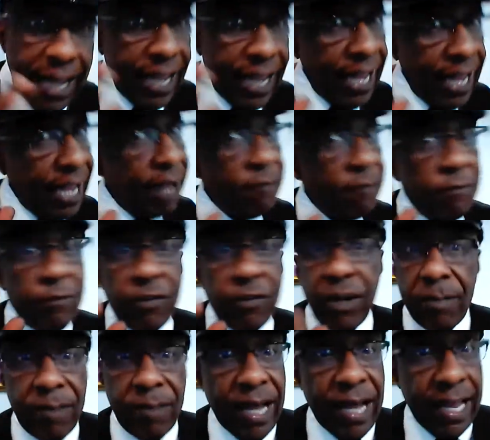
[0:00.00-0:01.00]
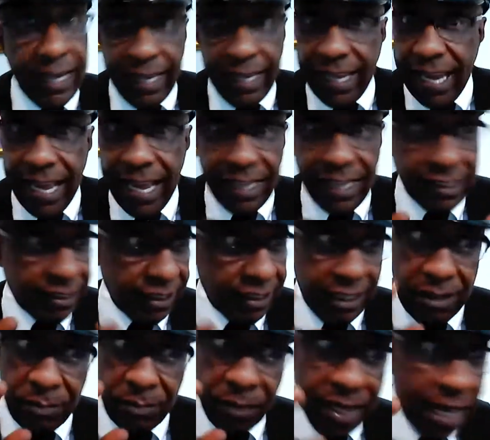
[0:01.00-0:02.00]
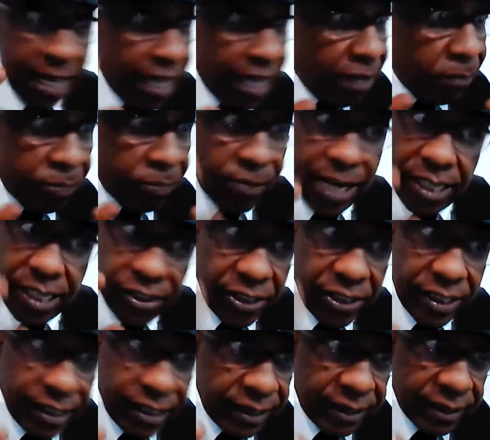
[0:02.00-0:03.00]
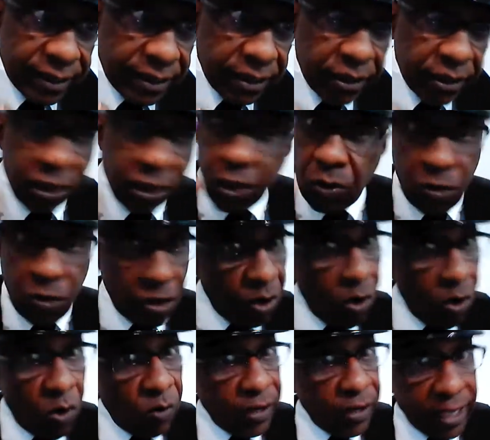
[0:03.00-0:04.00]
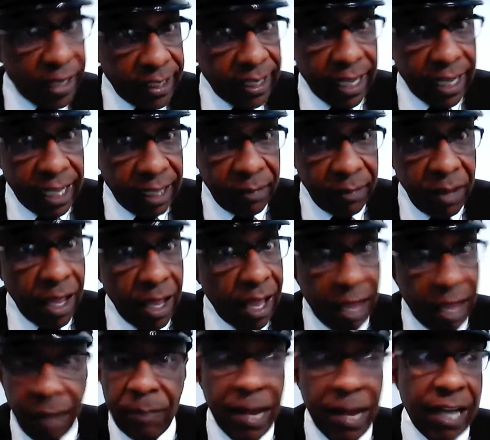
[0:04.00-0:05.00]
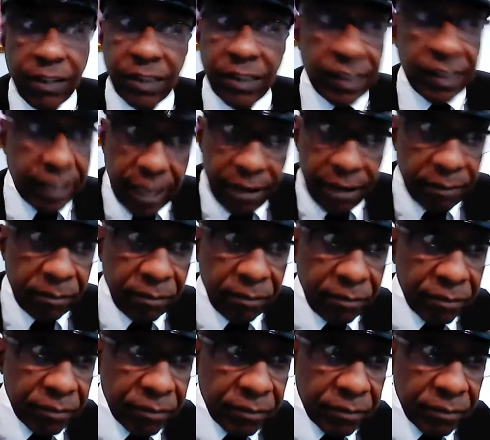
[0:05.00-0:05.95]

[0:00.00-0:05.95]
Everybody got some kind of prejudice going on in them about something.